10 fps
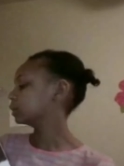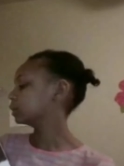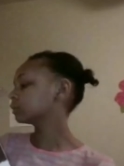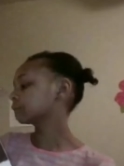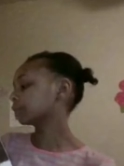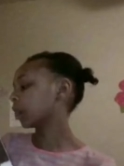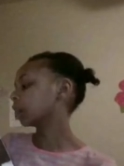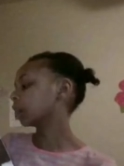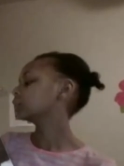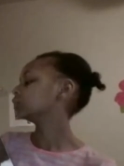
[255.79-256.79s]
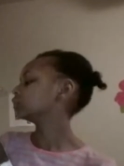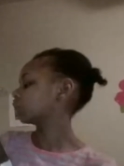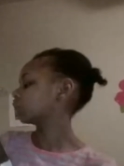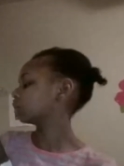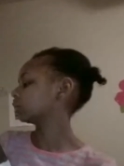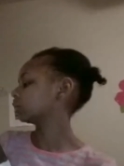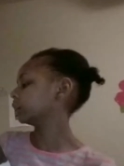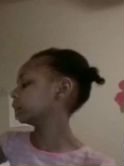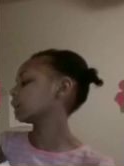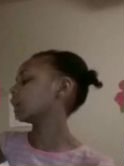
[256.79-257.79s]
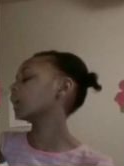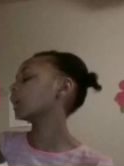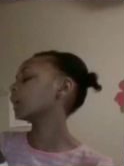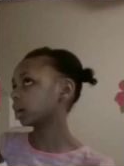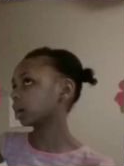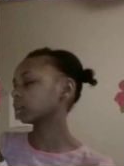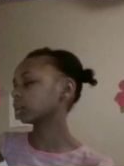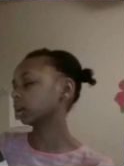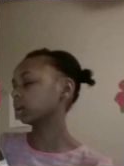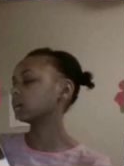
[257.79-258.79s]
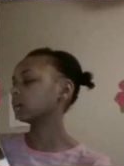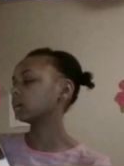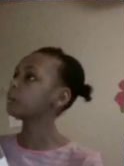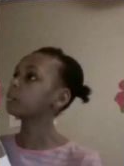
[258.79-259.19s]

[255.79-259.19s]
Moose thought totally, utterly,